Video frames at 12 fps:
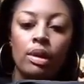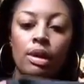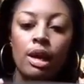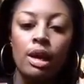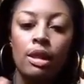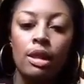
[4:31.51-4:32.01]

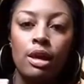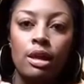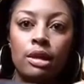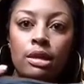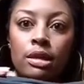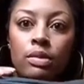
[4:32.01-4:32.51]
And then
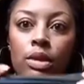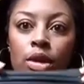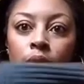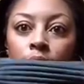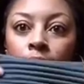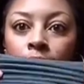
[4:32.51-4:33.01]
this is what you
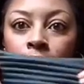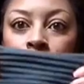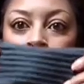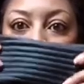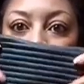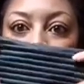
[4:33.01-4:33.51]

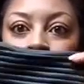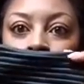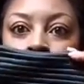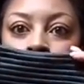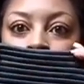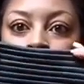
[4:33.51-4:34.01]
have.
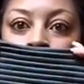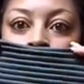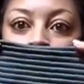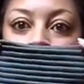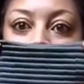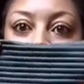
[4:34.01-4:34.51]
I
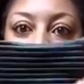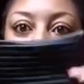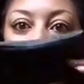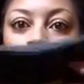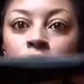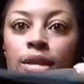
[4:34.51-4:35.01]
love this
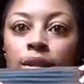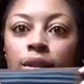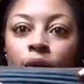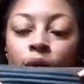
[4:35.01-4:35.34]
fabric. It's so